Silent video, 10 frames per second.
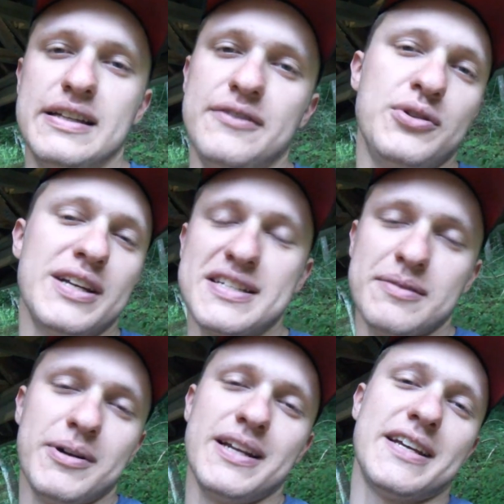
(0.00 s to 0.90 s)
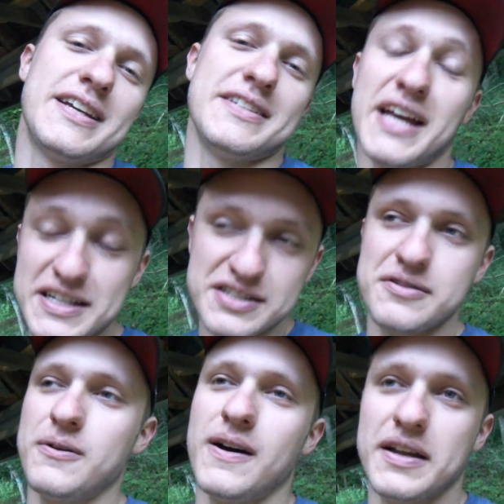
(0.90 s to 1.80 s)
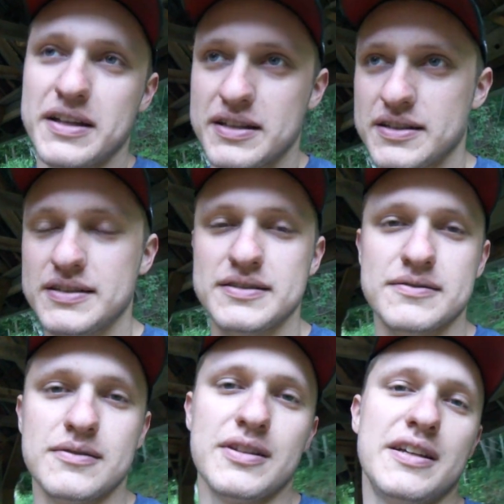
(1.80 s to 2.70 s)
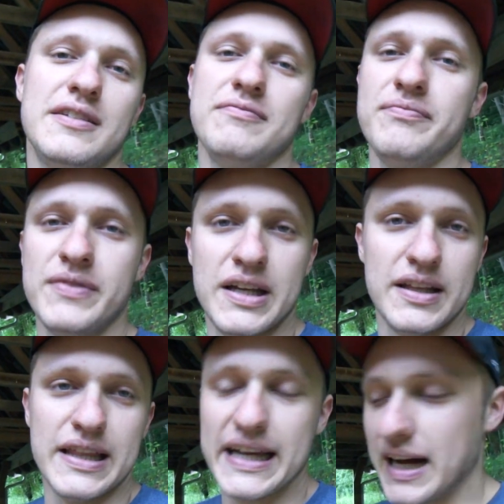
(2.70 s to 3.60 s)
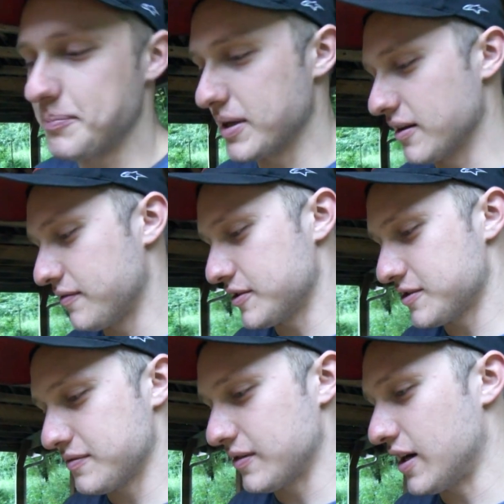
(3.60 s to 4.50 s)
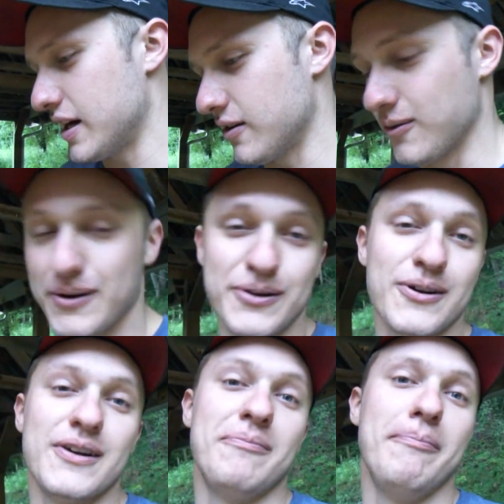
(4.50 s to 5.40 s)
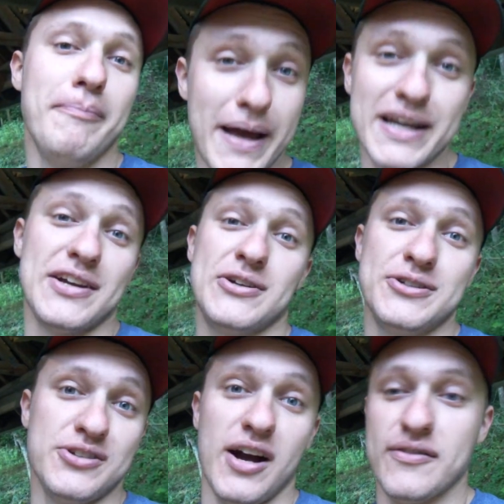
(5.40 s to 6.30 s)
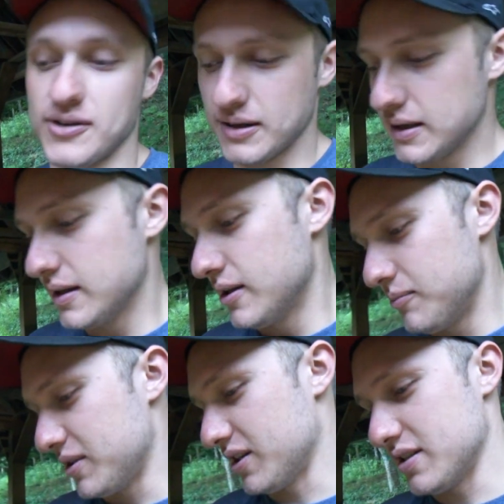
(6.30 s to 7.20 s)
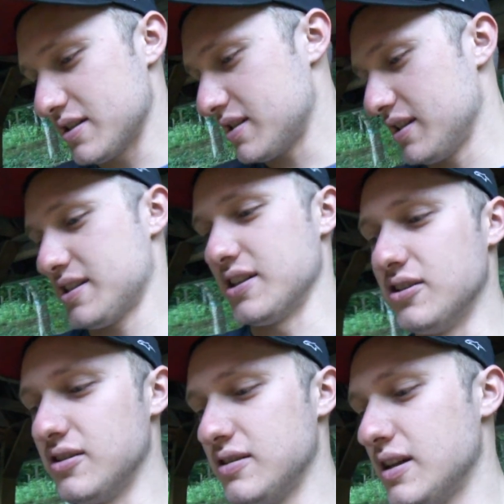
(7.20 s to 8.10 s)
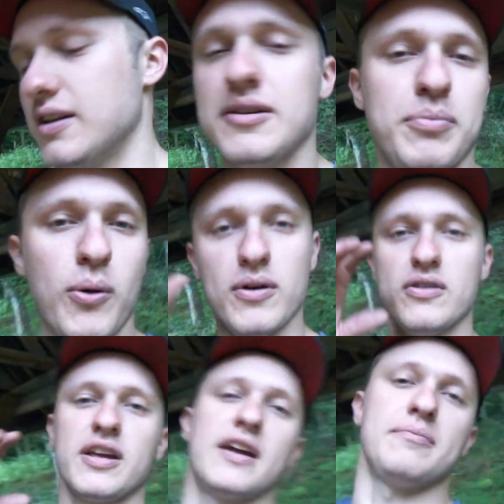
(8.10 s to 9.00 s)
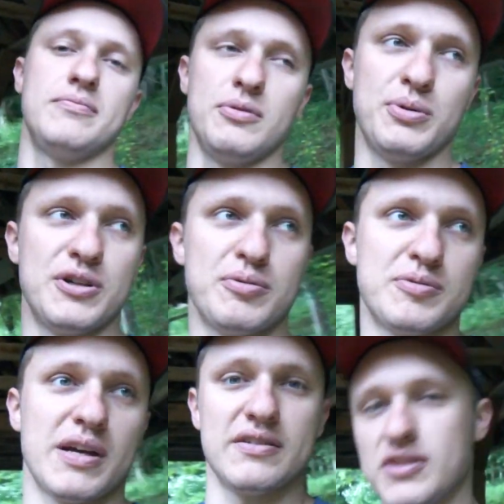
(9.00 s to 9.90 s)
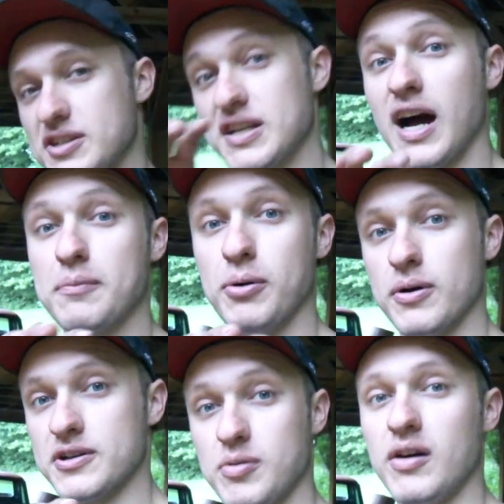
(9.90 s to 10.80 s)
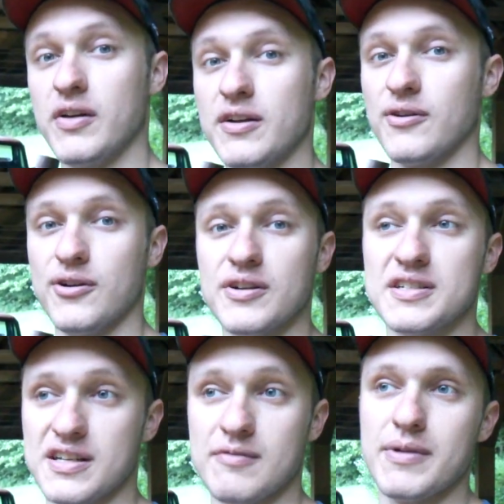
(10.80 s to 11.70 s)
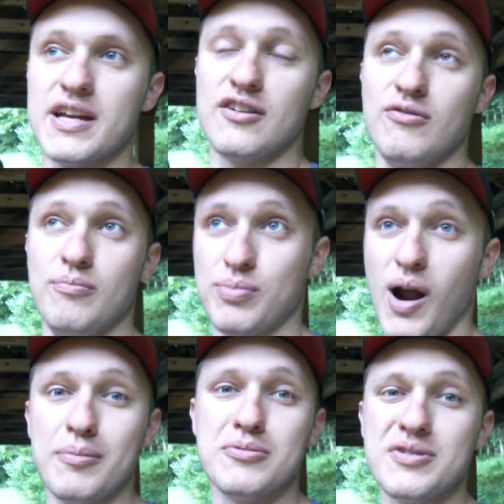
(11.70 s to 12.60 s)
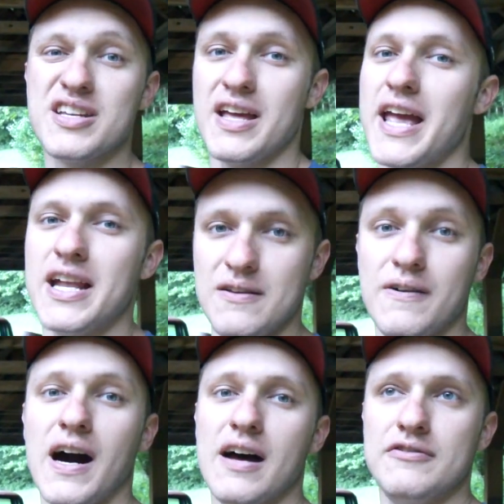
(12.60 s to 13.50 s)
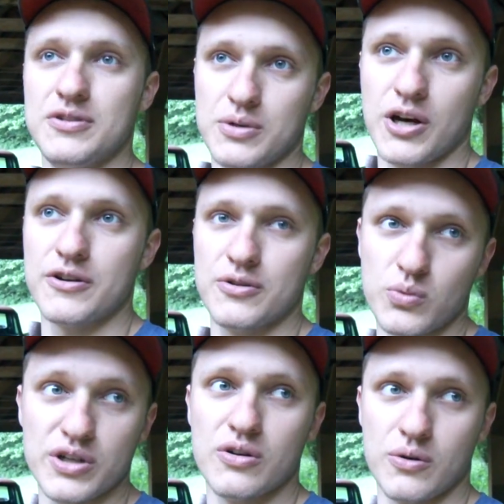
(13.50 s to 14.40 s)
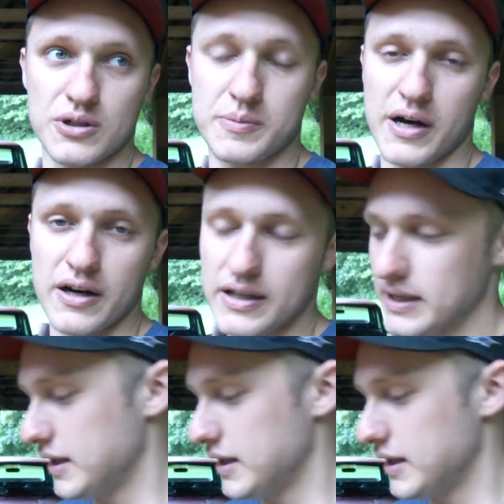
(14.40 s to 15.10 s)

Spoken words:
if you get somebody to contest you on it, well then, they got bigger fish to fry, or you're a mega good driver. Because it's still port, okay, let me put it in perspective. A stock port 12A rotary is going to make probably 85 to 100 wheel horsepower.